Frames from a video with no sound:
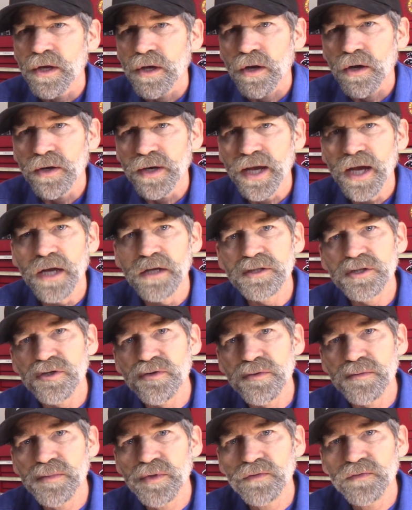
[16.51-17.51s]
on how to
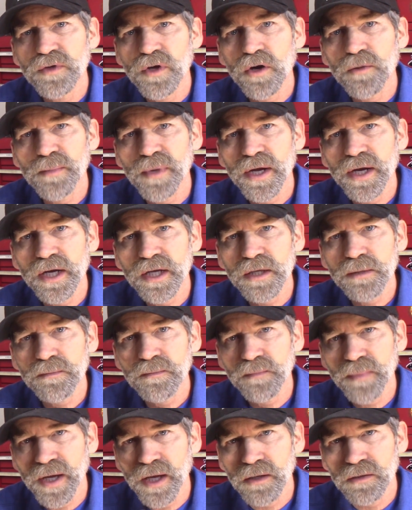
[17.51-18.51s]
remove the harmonic
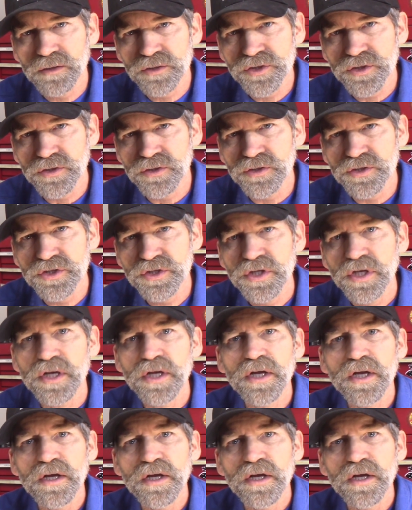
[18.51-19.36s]
balancers